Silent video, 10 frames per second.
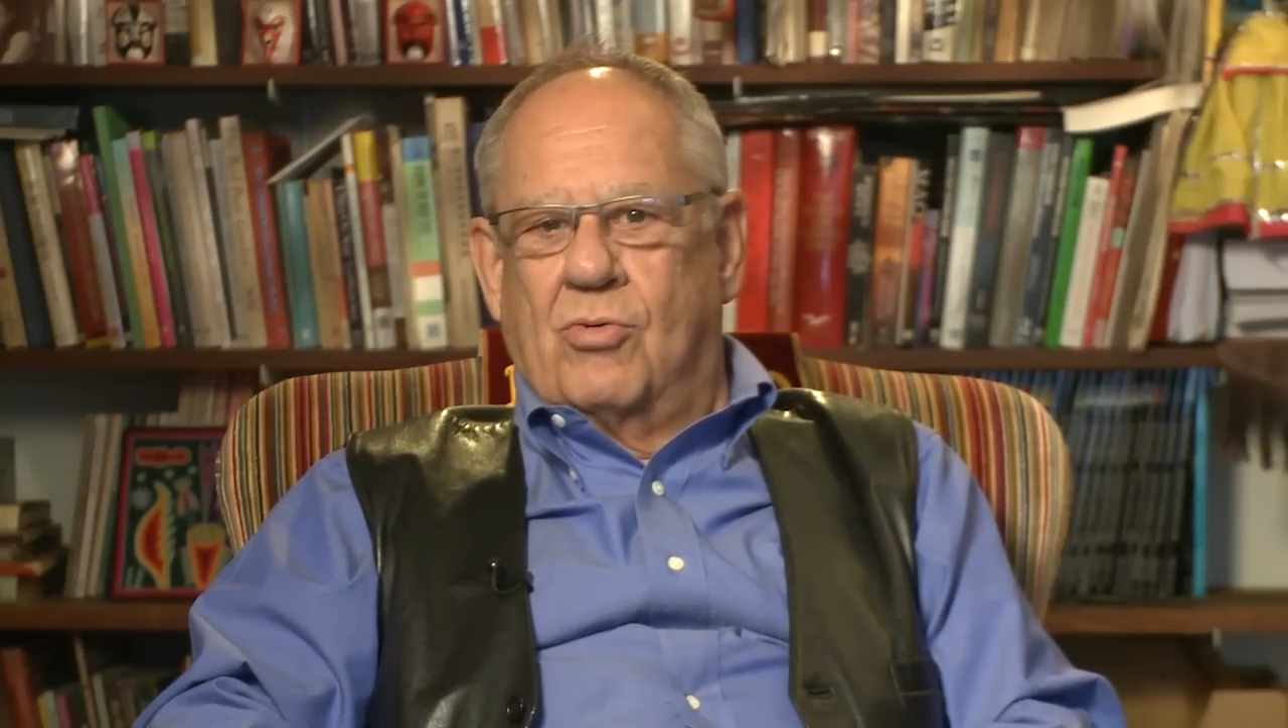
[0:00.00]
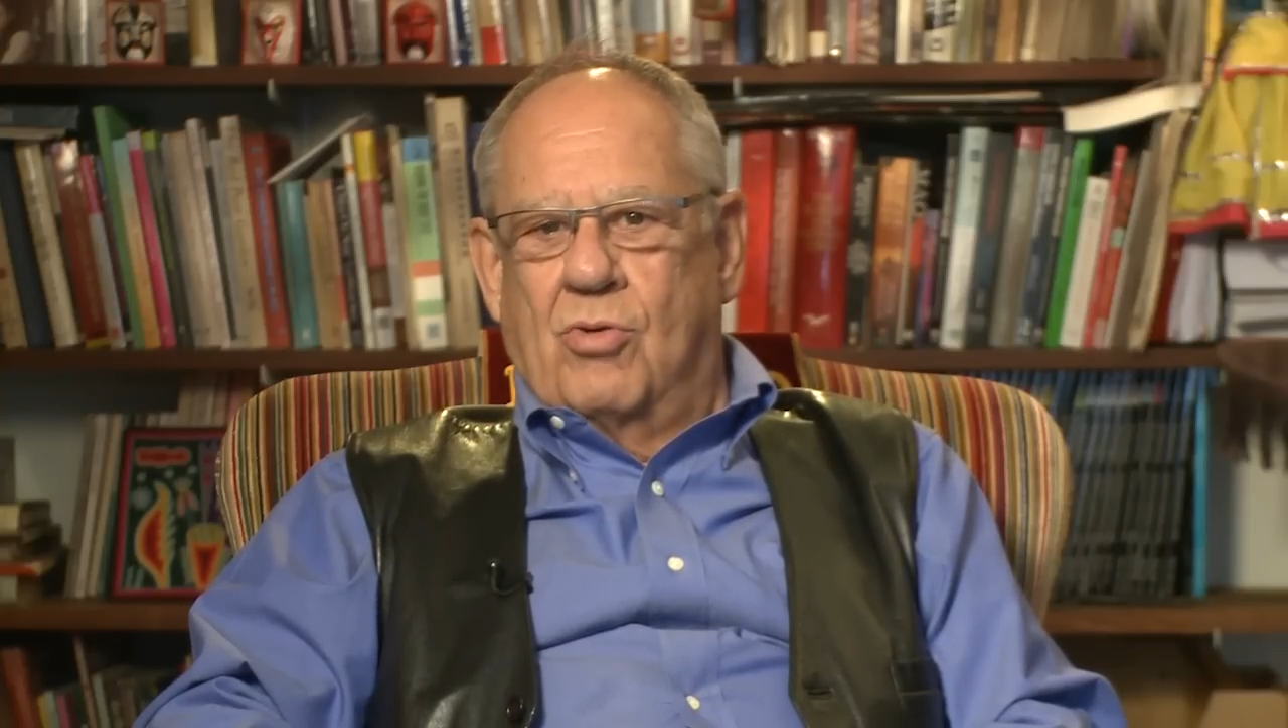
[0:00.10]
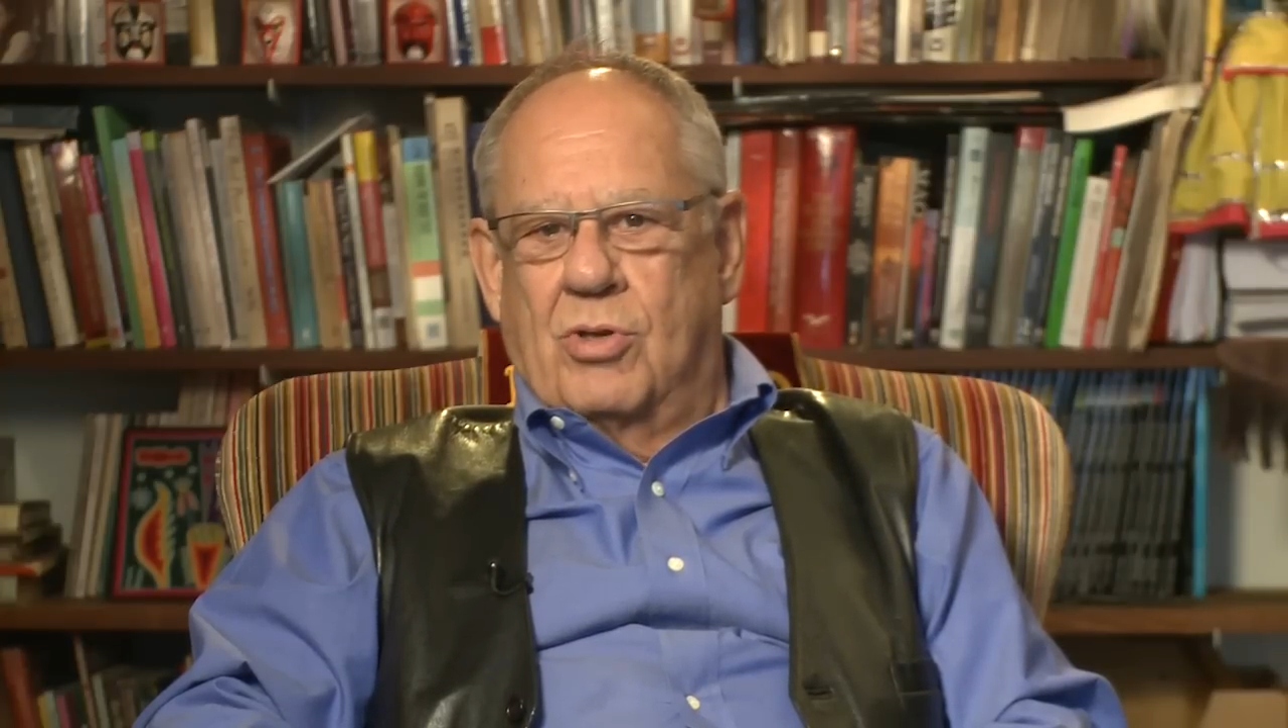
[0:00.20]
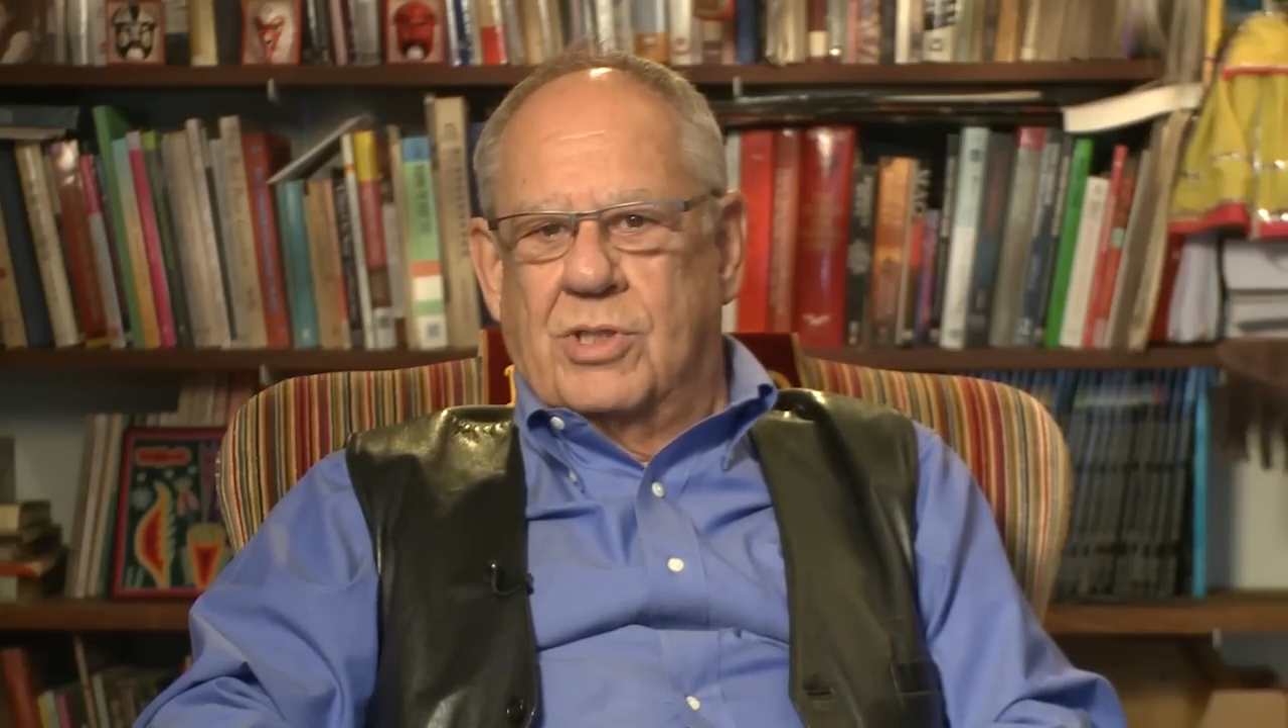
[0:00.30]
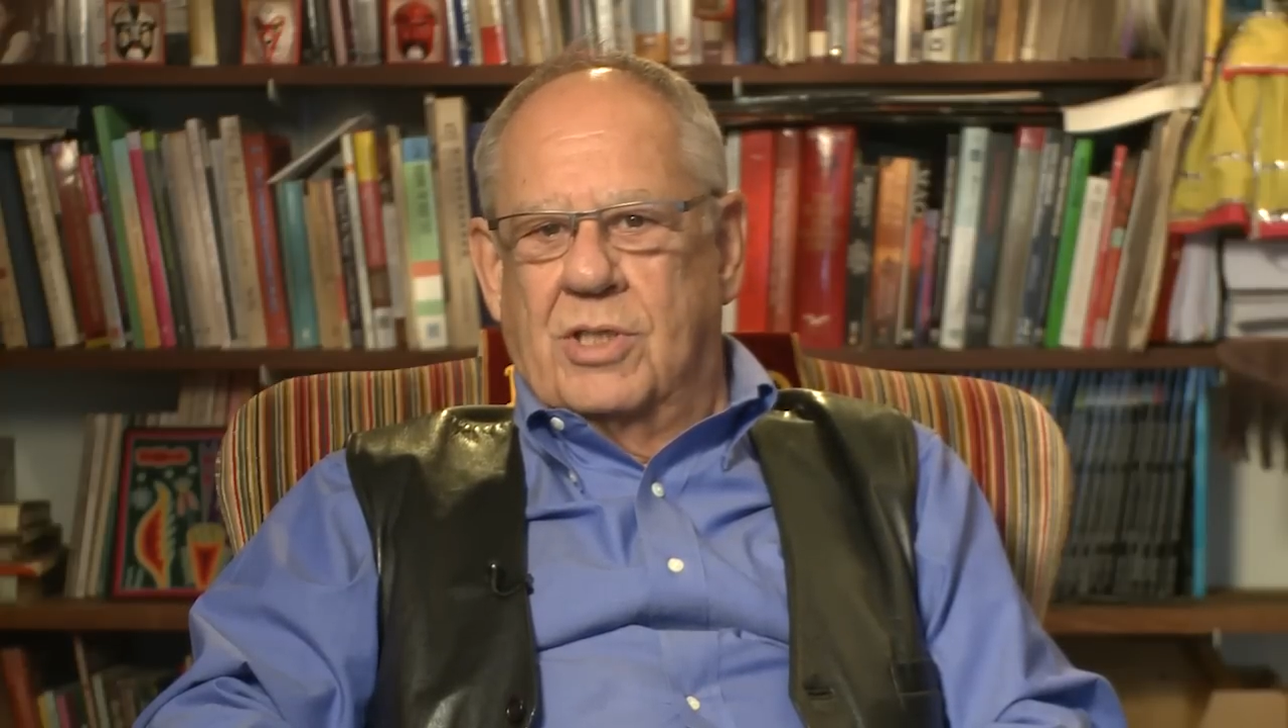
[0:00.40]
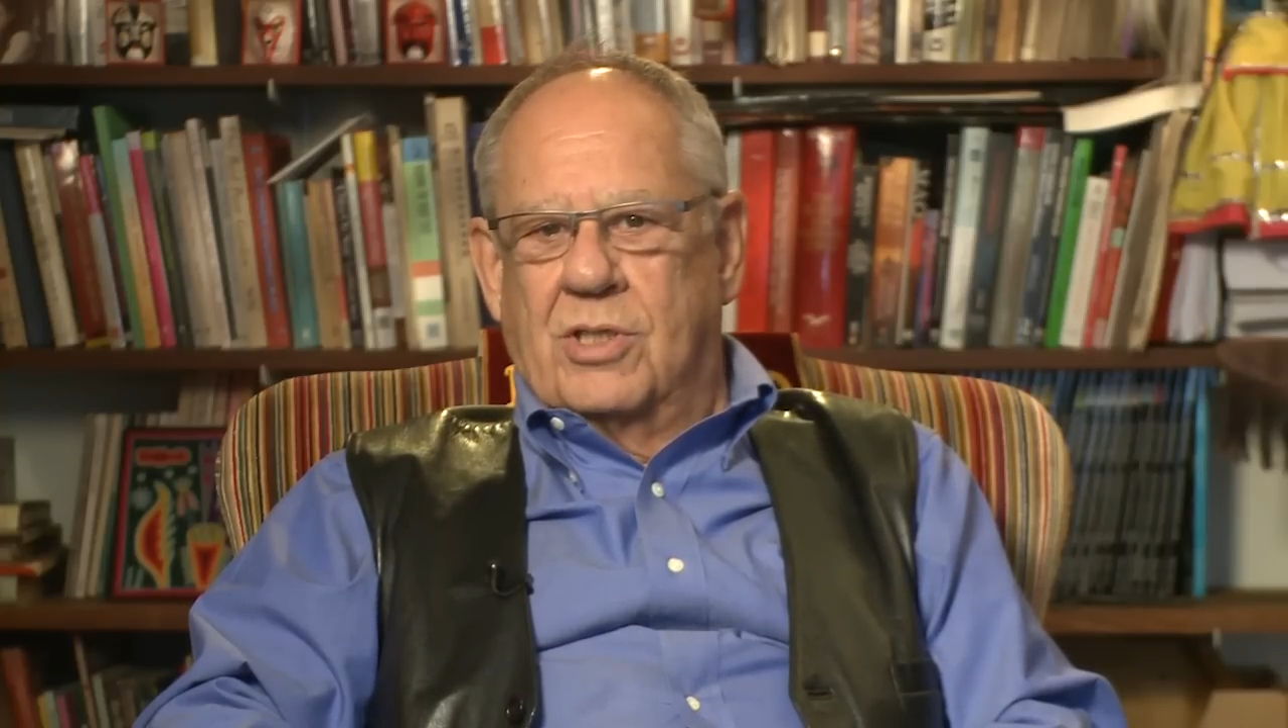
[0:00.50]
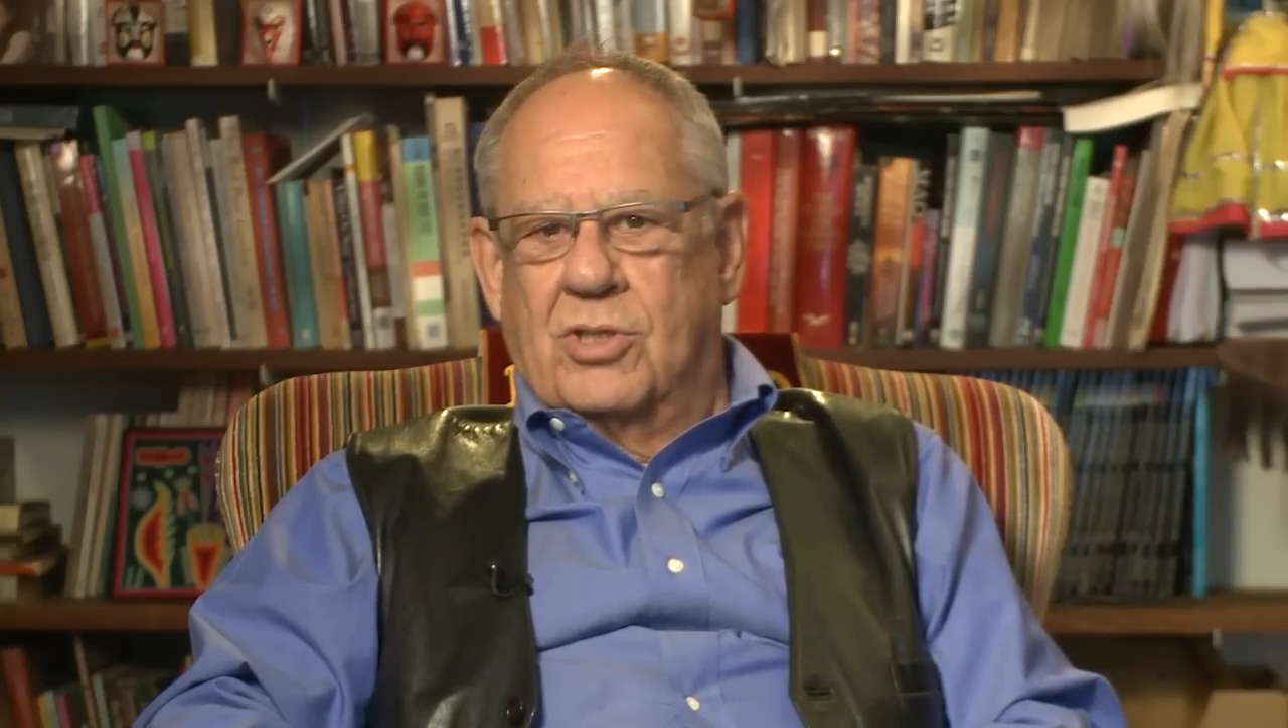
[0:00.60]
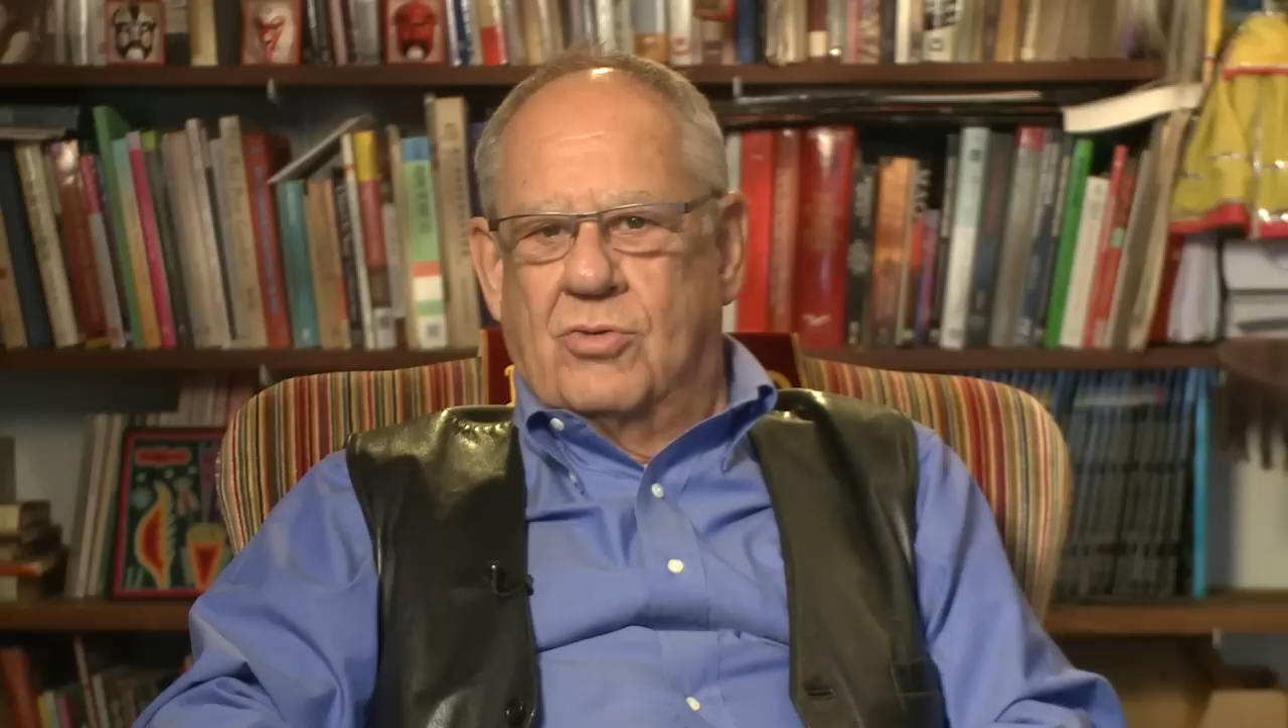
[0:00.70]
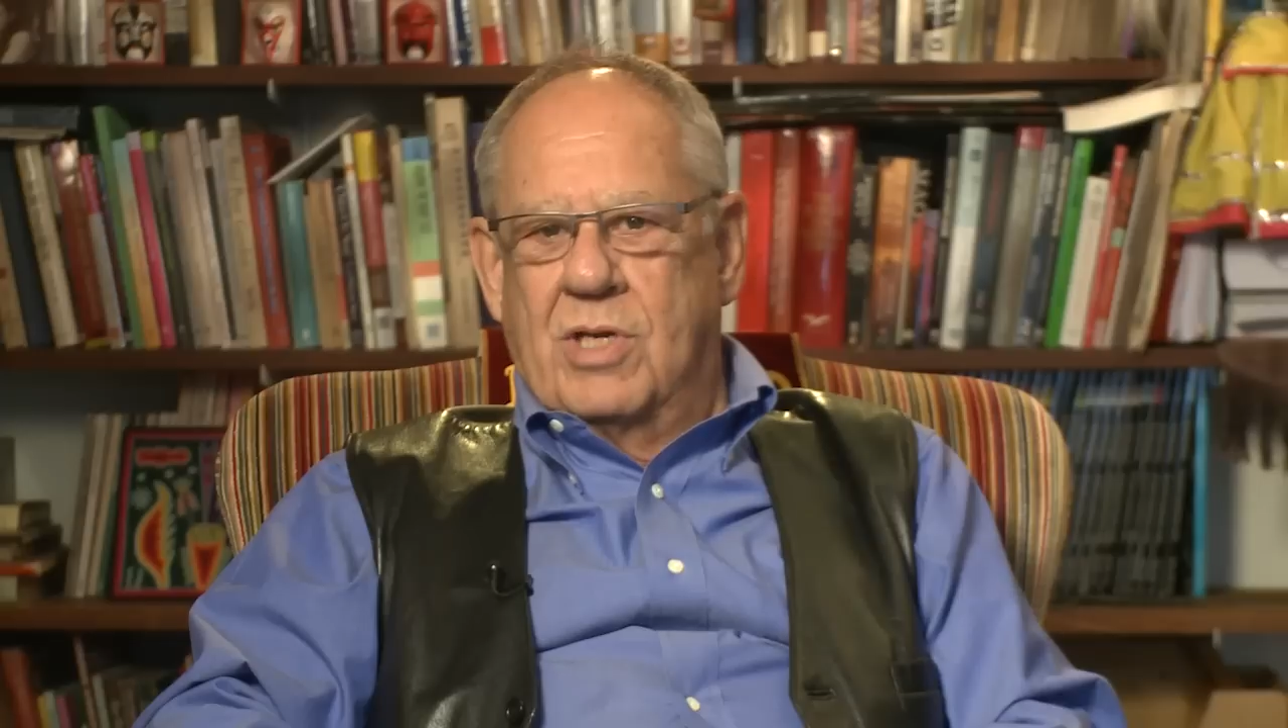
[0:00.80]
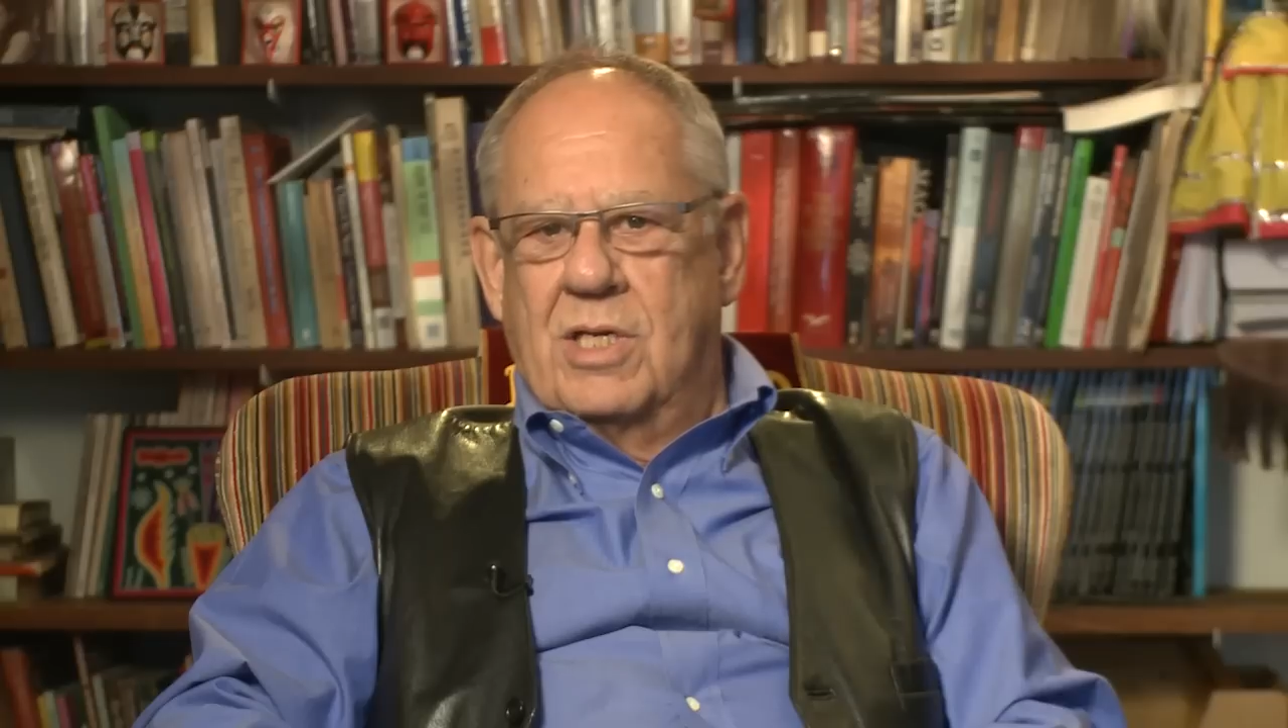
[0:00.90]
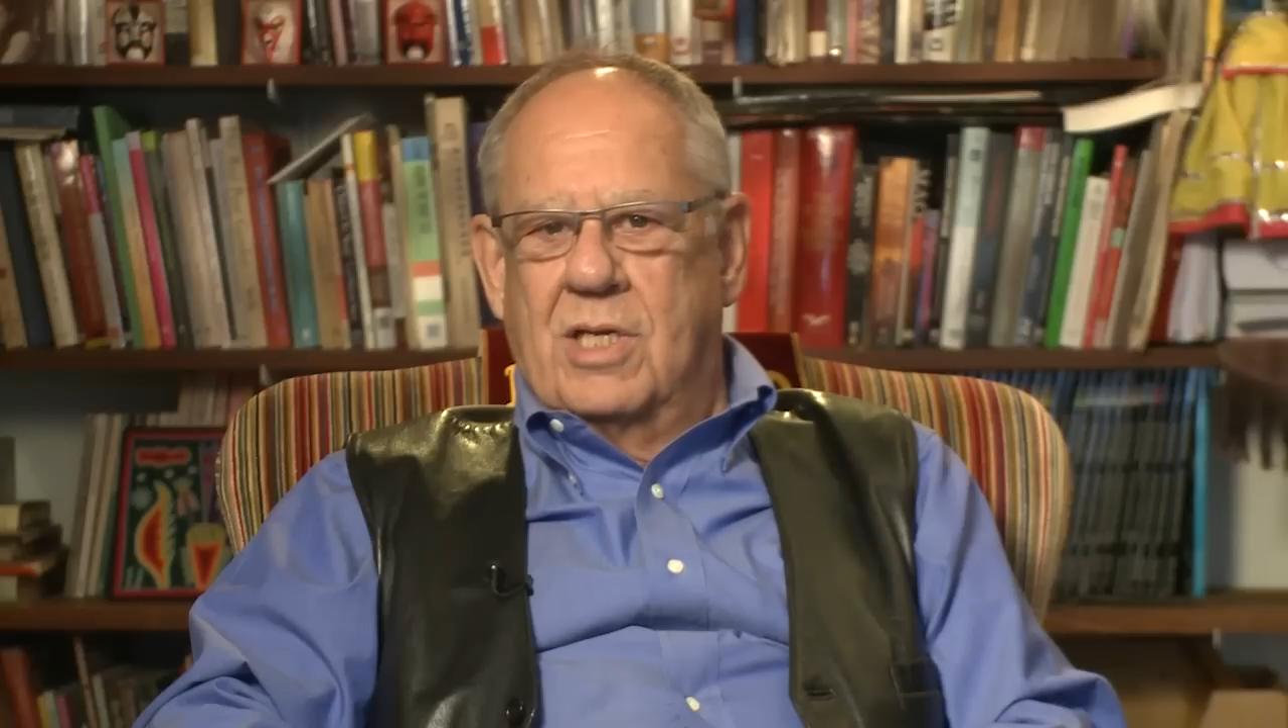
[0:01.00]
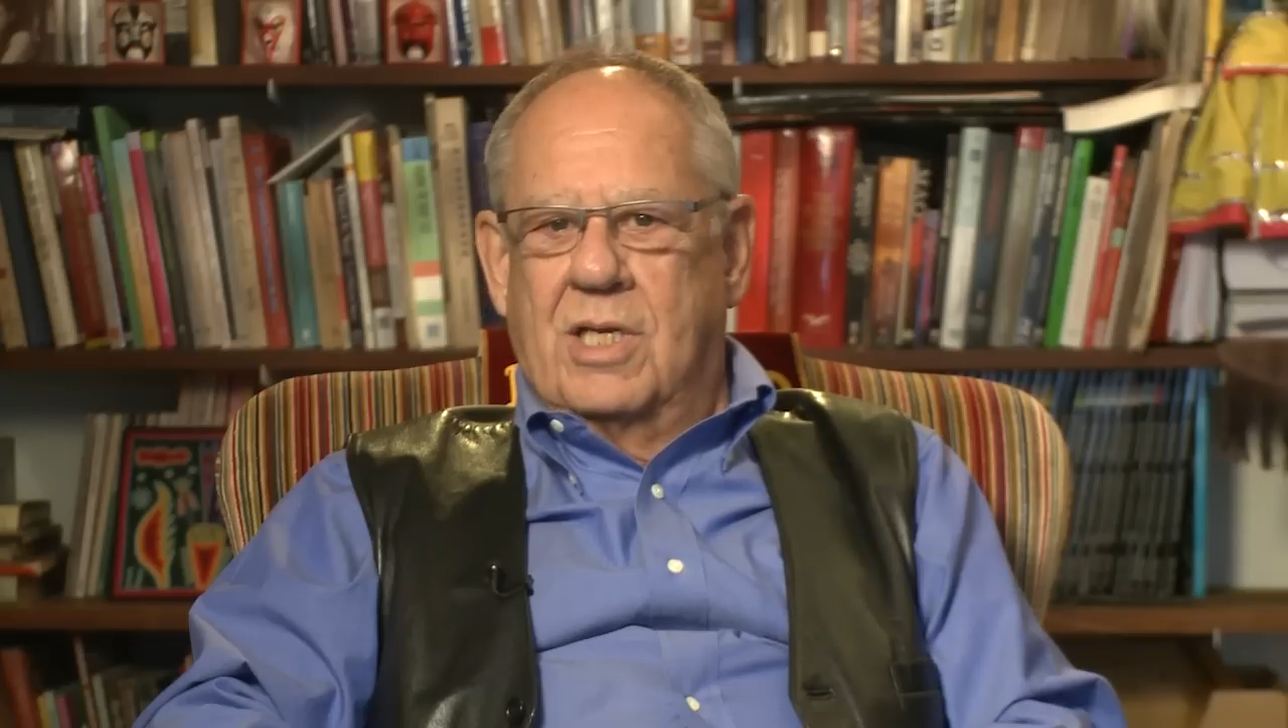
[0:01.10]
crossing the street.